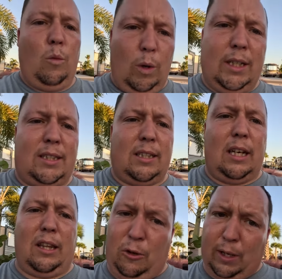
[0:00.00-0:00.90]
was
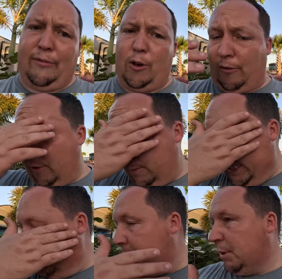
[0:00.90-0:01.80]
a little difficult for
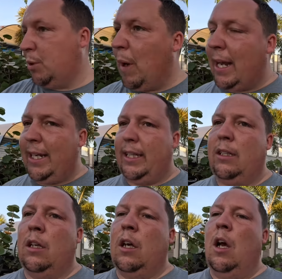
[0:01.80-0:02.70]
me. I'm
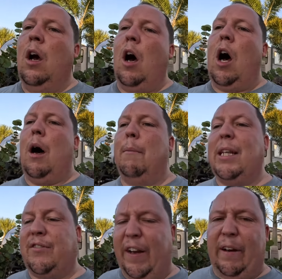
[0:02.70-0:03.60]
sweating.
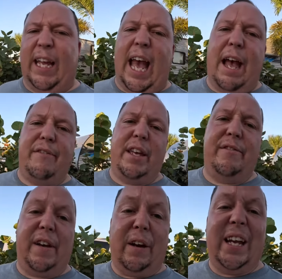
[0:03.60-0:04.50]
It's very heavy,
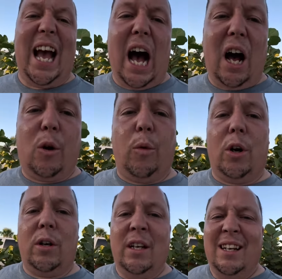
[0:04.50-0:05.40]
very
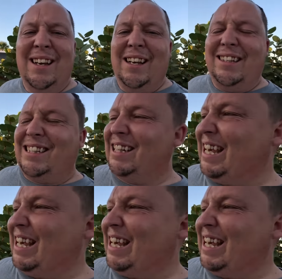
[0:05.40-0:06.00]
awkward to